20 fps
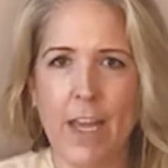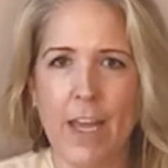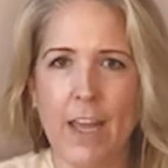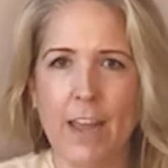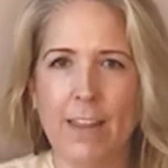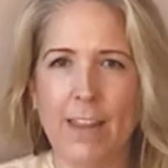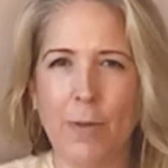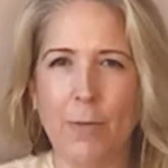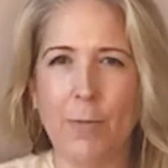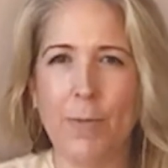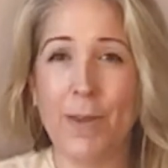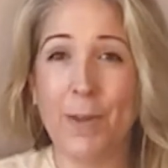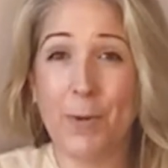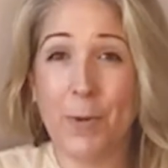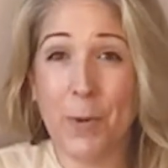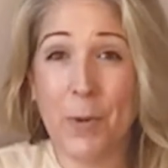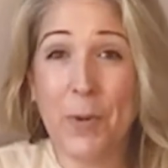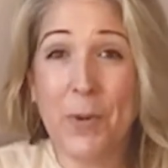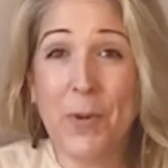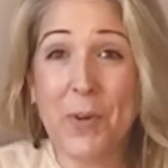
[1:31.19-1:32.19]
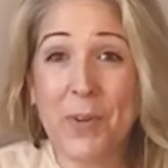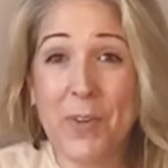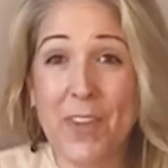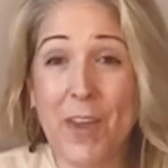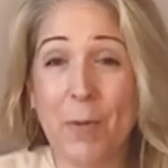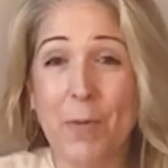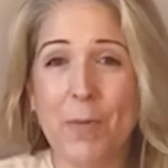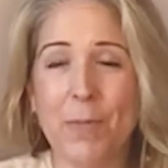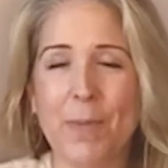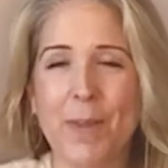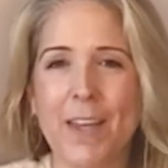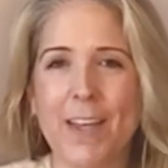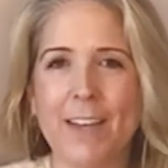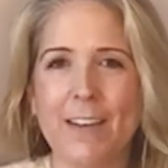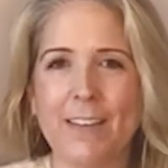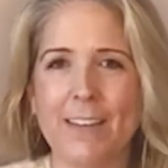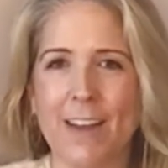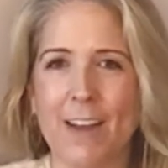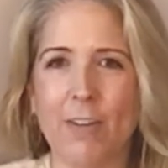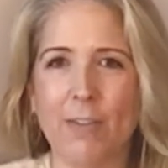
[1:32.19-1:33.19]
That would be cruel. That would be
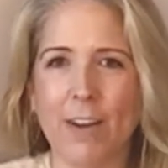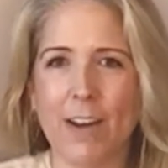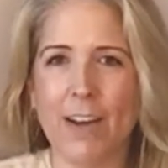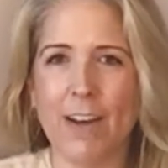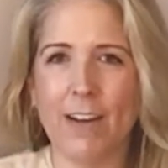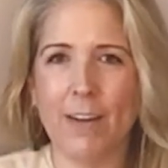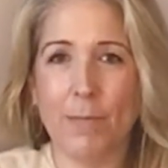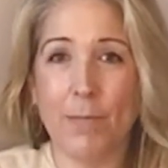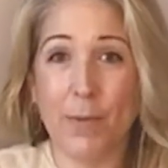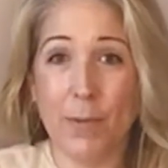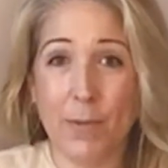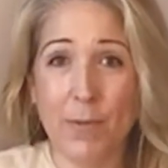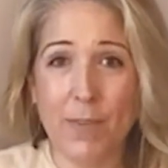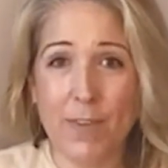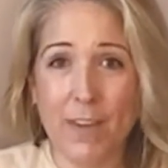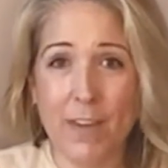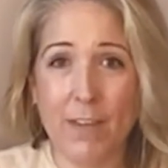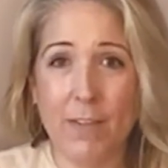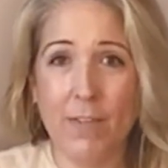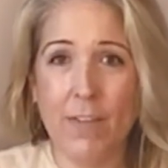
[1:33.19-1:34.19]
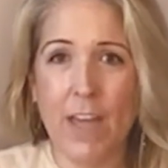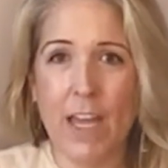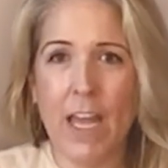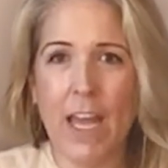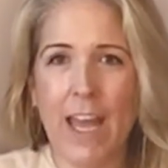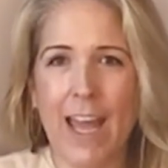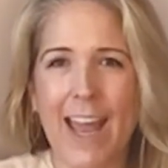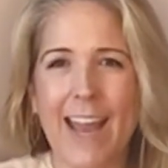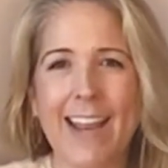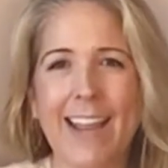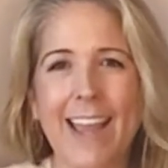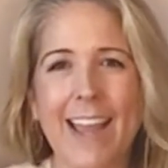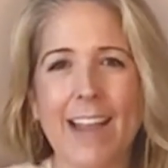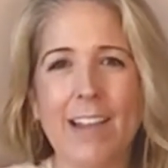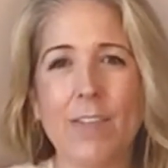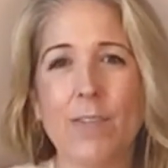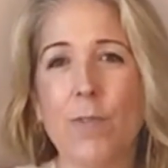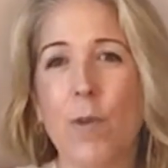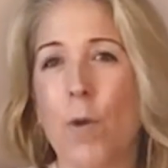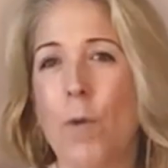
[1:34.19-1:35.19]
downright abusive. And yet
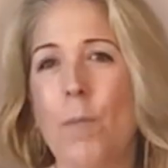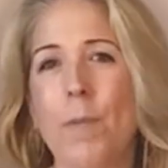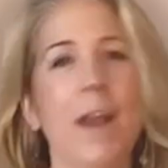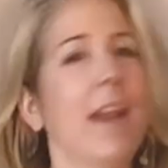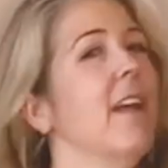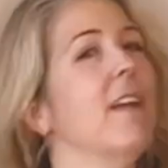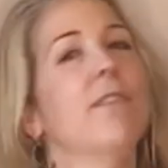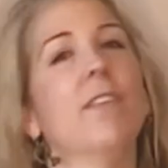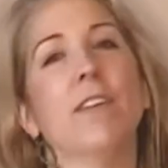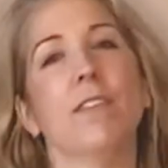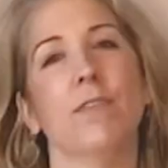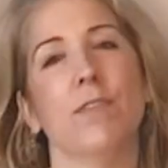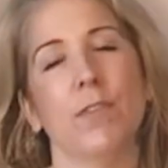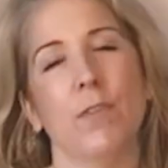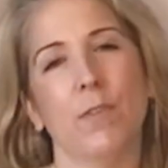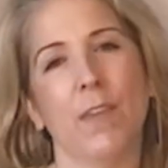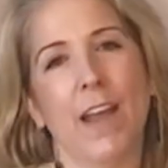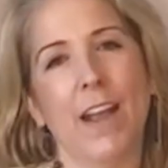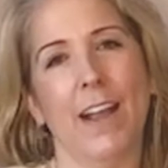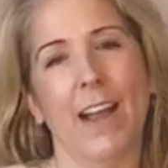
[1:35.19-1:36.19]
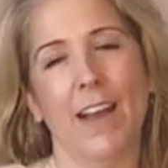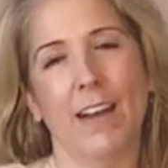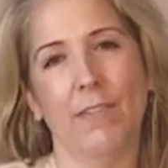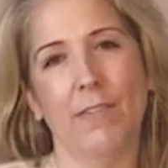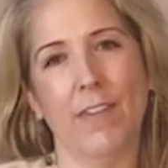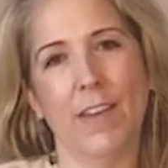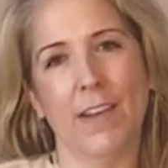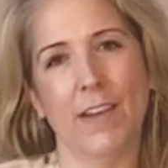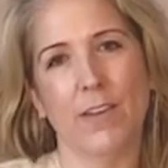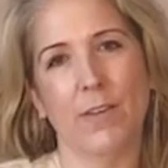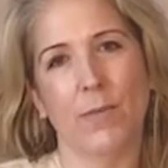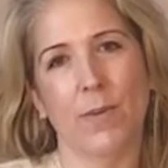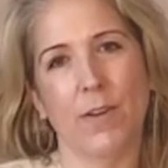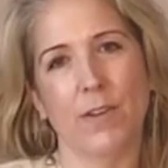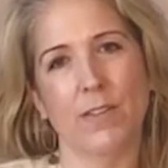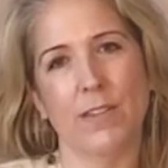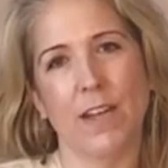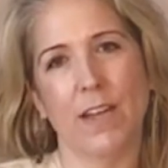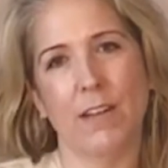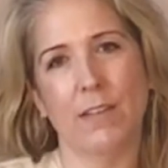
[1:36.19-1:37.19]
so many of us do that kind of thing to
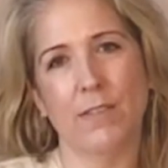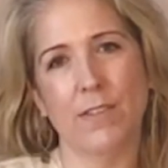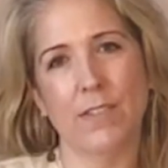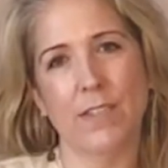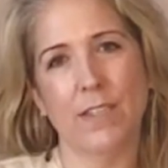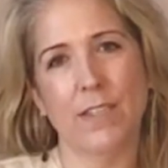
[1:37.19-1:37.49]
ourselves.